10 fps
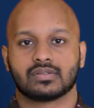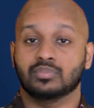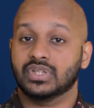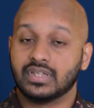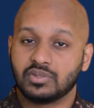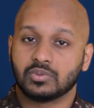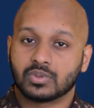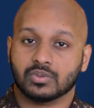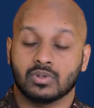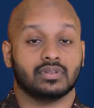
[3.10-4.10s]
But did you
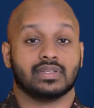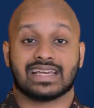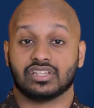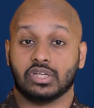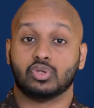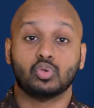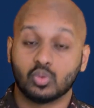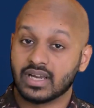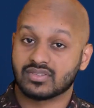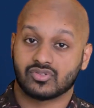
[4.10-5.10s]
know there's actually two
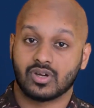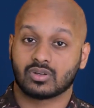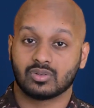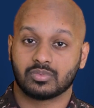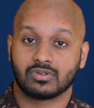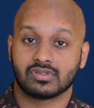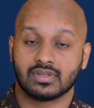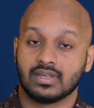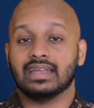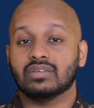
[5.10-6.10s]
kinds of SOC 2 reports?
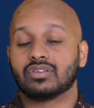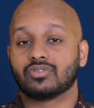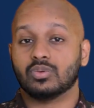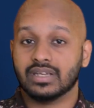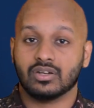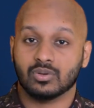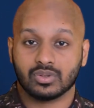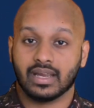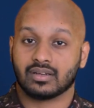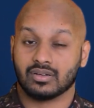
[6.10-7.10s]
And even if you did know
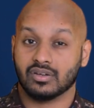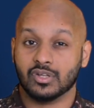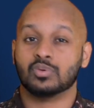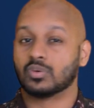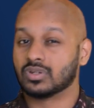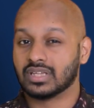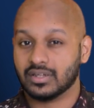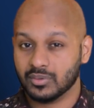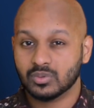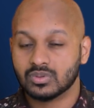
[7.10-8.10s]
that, do you know what they
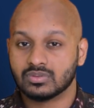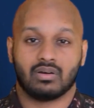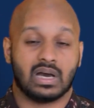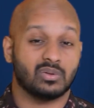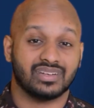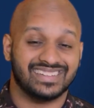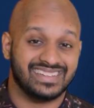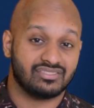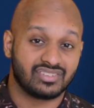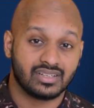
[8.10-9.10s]
do? How they're
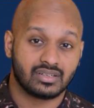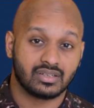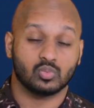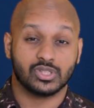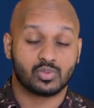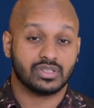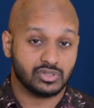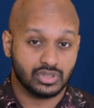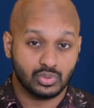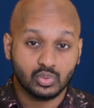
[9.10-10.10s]
different? Which
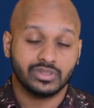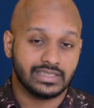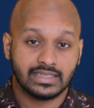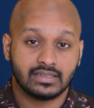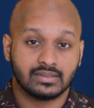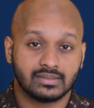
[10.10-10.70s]
one you need?